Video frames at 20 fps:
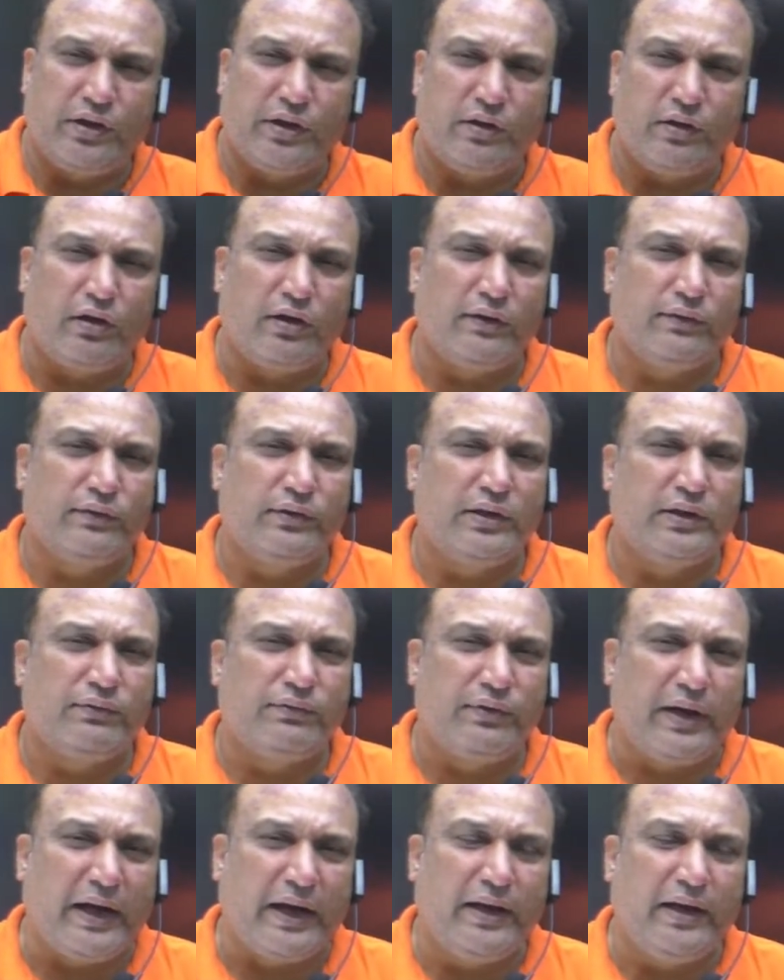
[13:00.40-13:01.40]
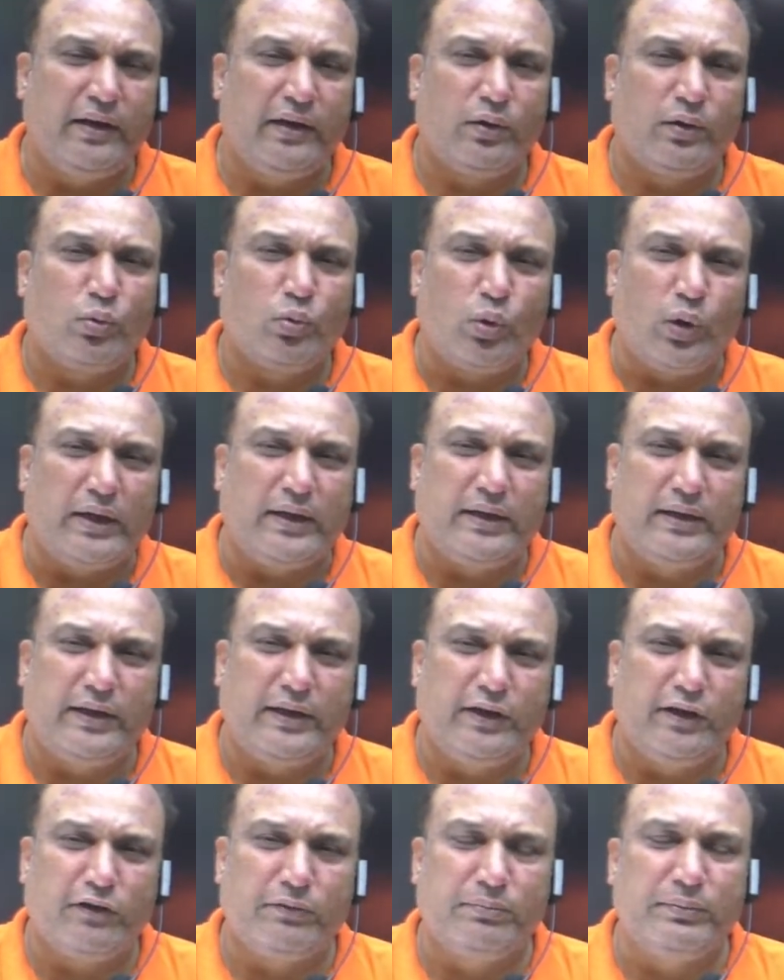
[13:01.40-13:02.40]
of the fine
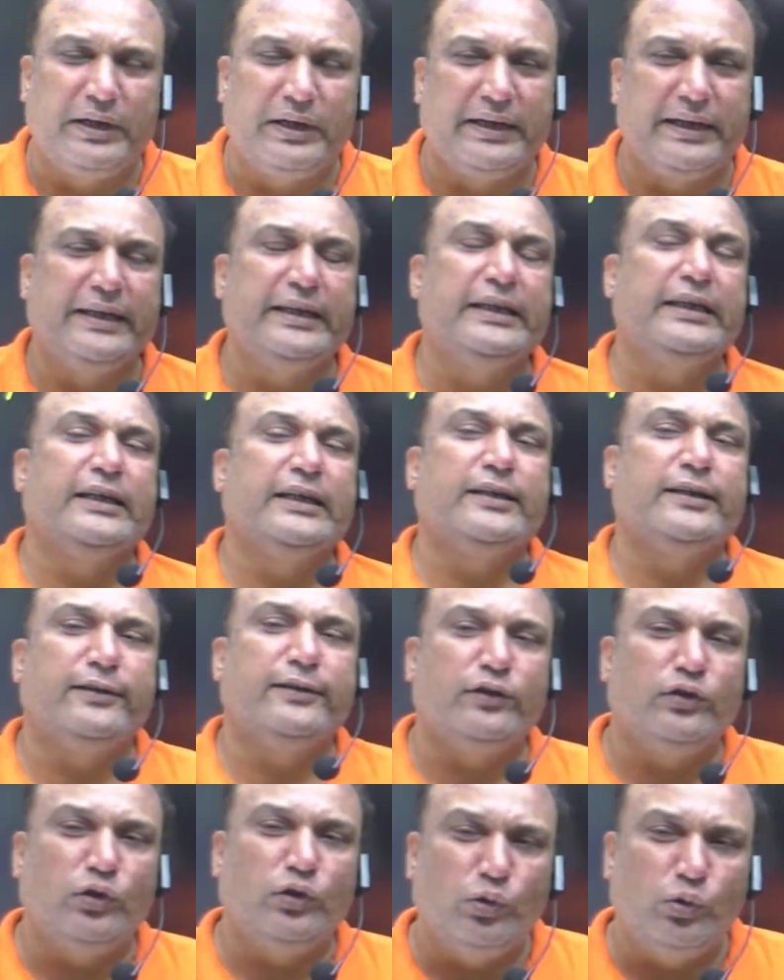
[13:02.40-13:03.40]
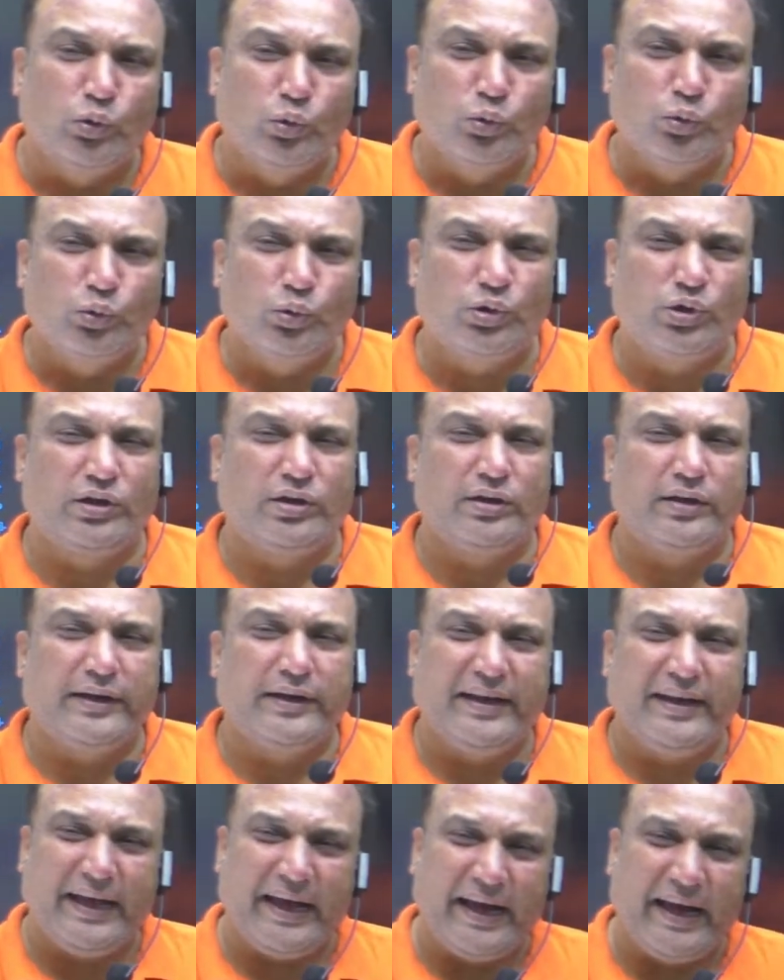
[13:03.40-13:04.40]
quality of material used
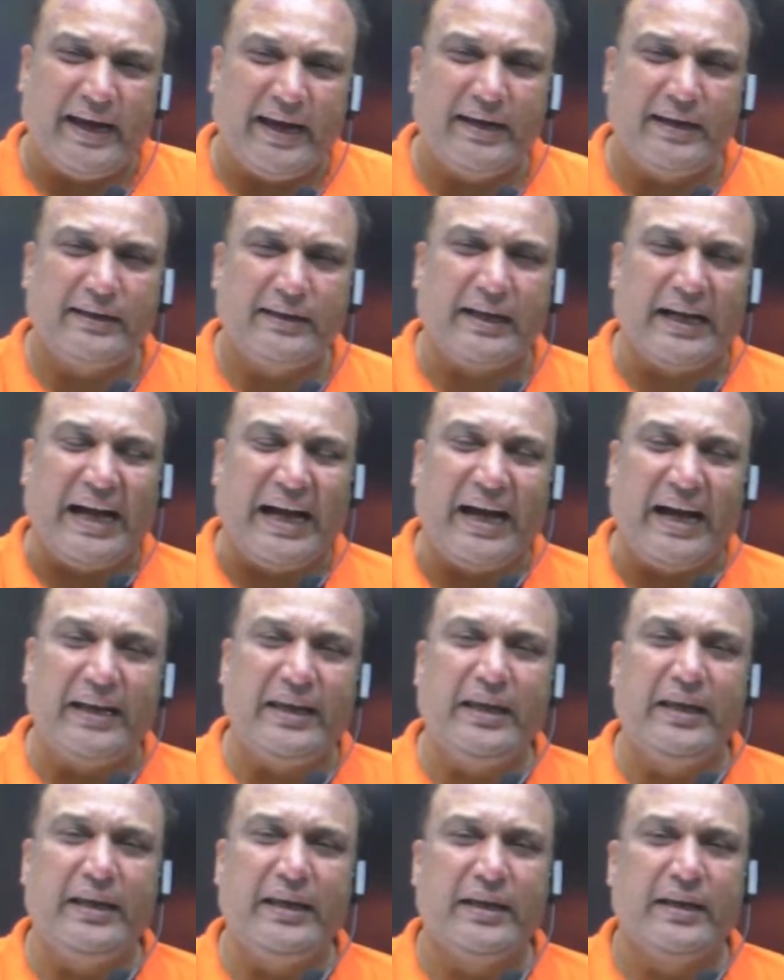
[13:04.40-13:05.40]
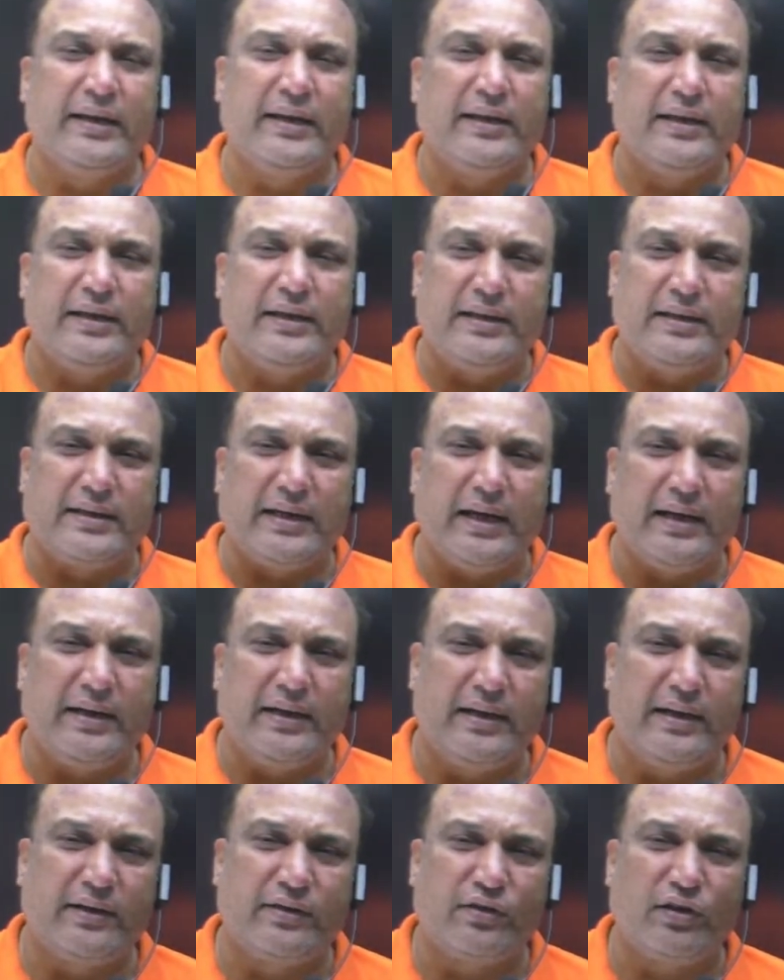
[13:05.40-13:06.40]
and the high
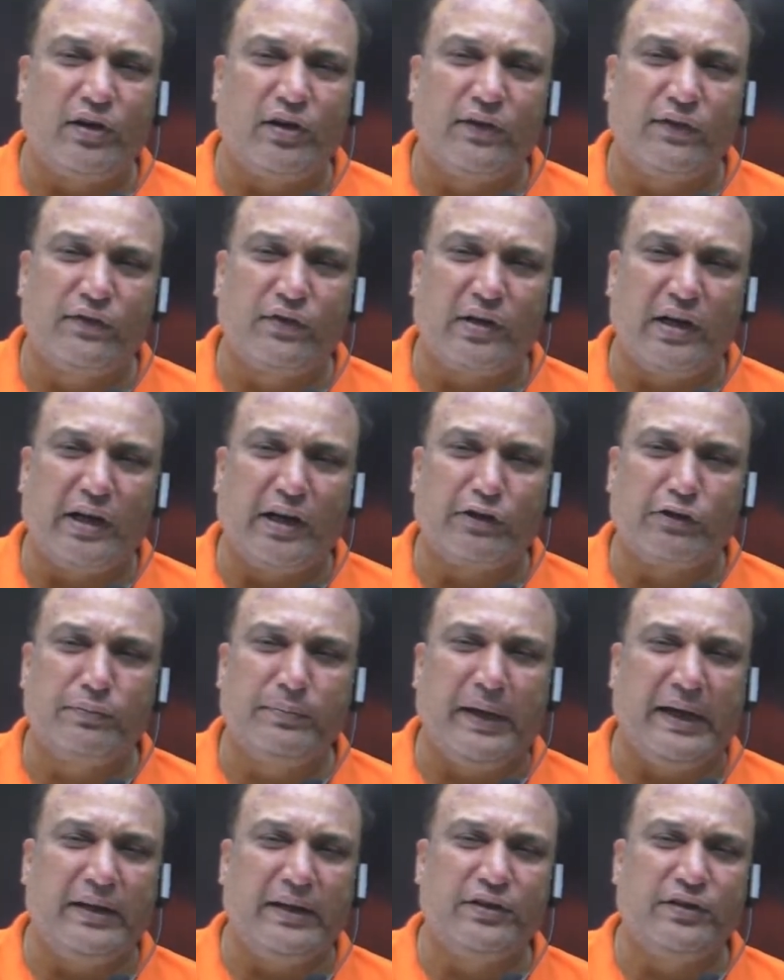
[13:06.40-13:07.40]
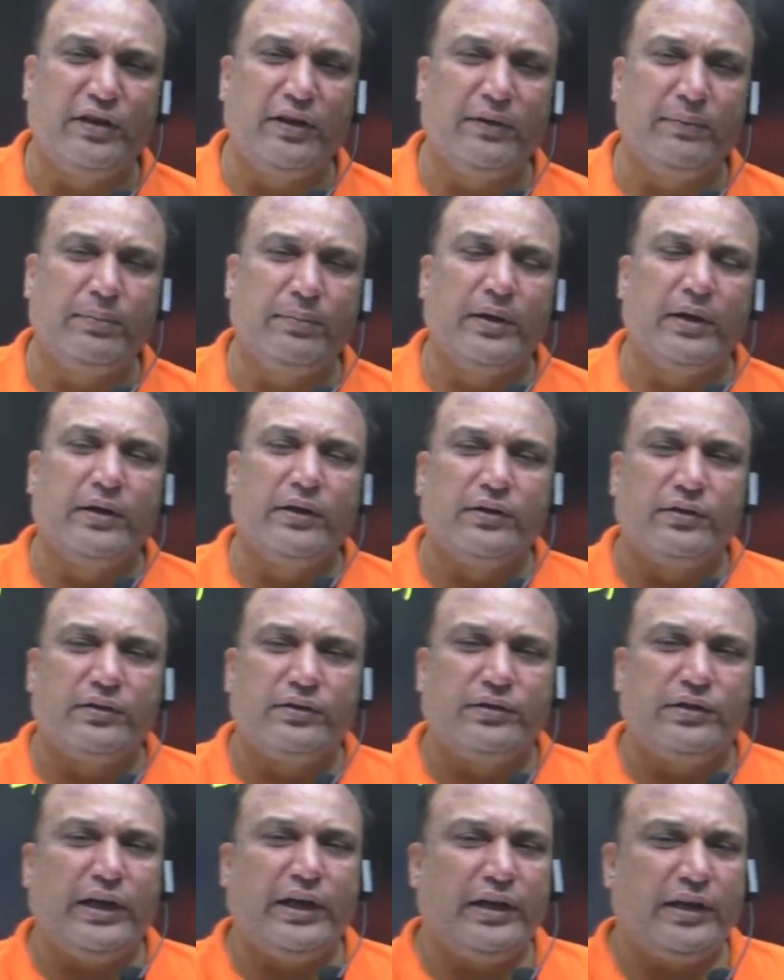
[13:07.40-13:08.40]
standards of craftsmanship
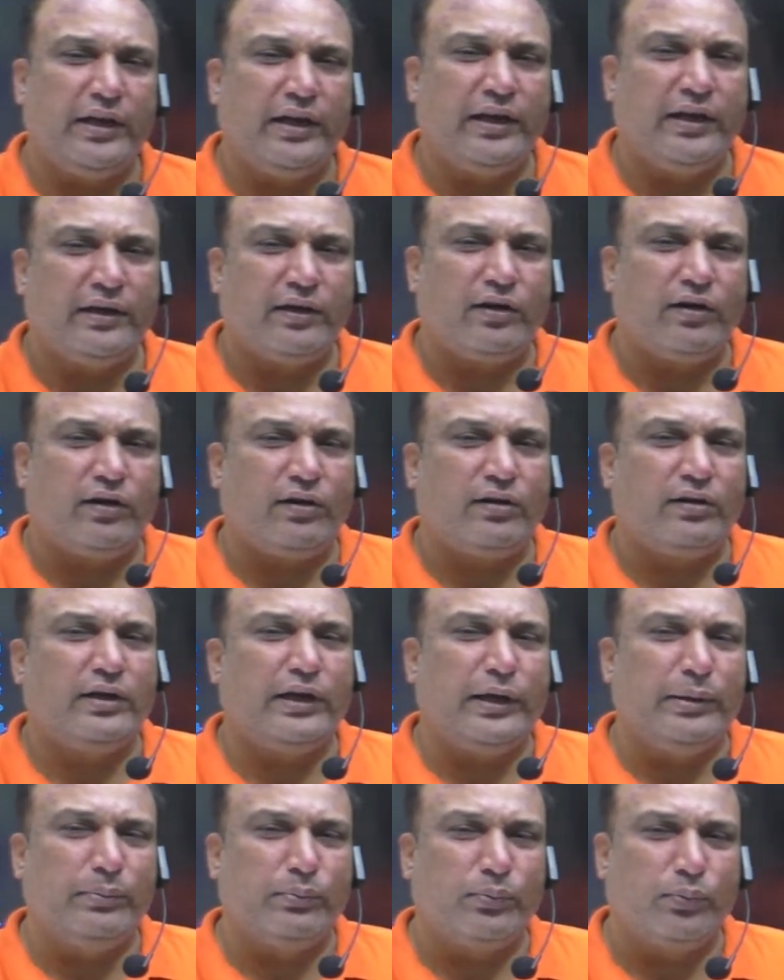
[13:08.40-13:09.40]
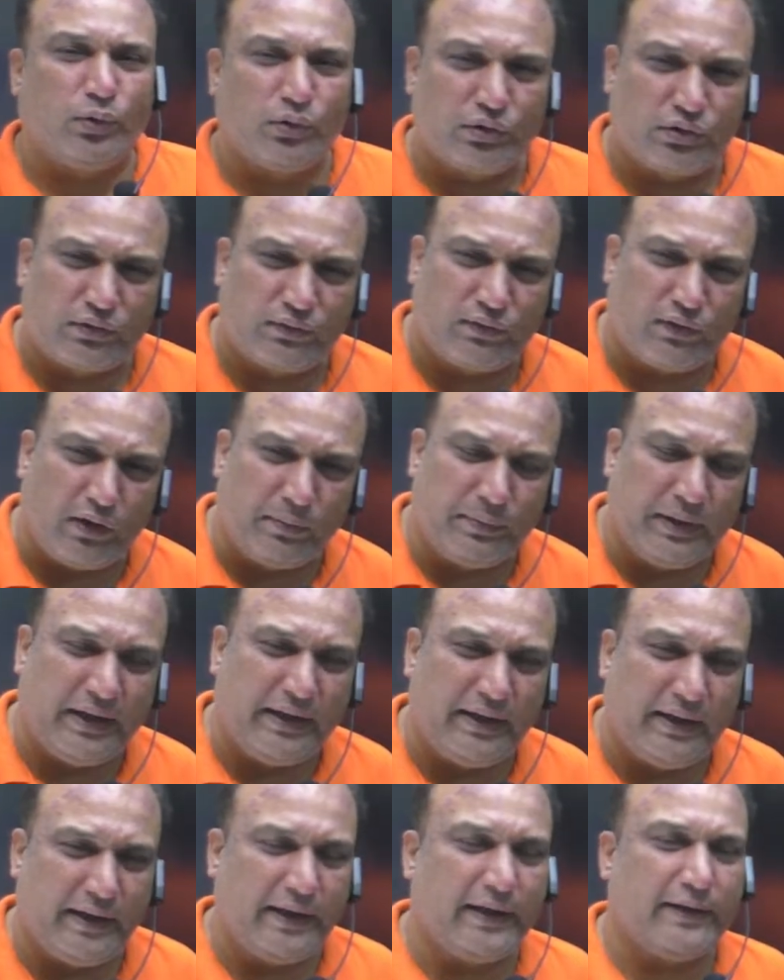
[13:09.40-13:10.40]
seen in all imports from
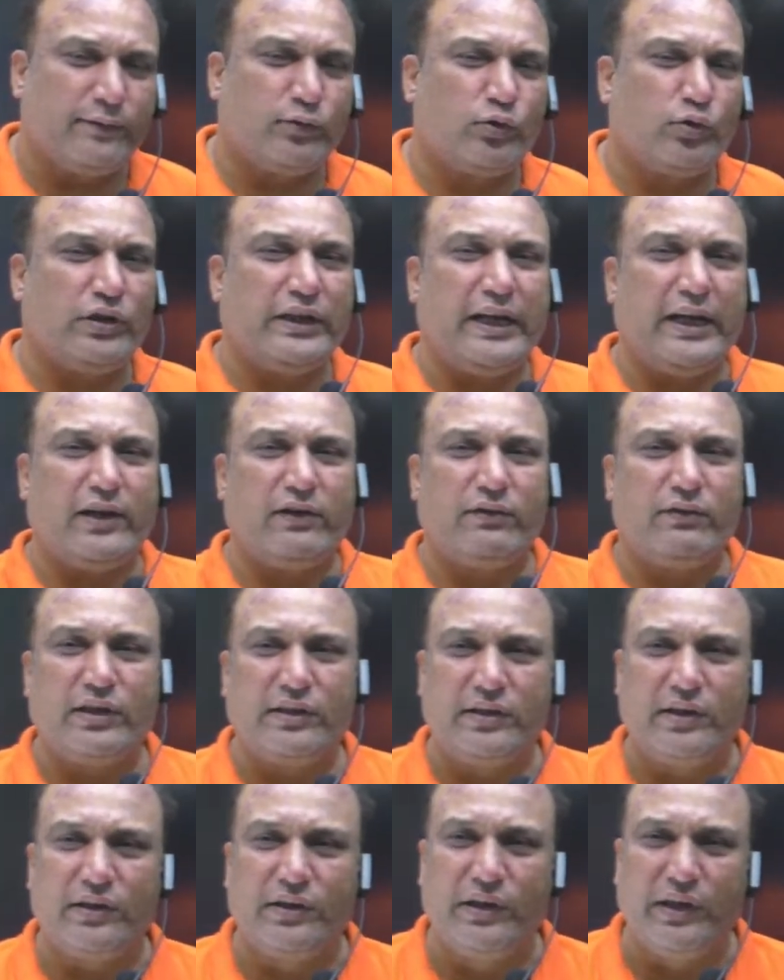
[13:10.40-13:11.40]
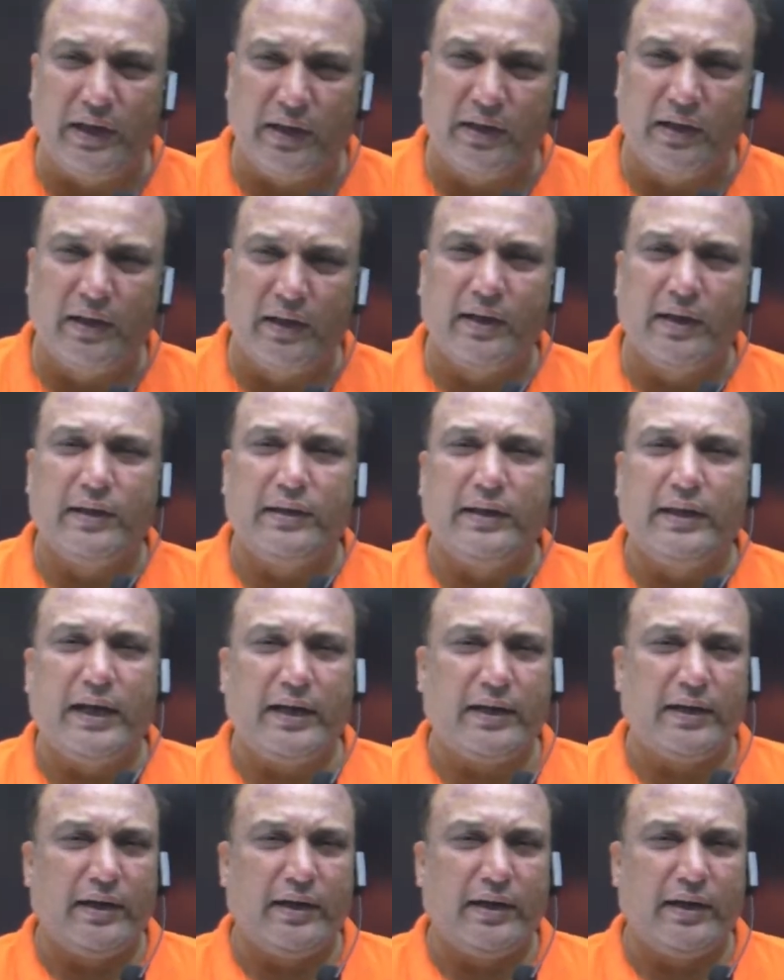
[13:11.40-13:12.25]
India. So that was the thing, that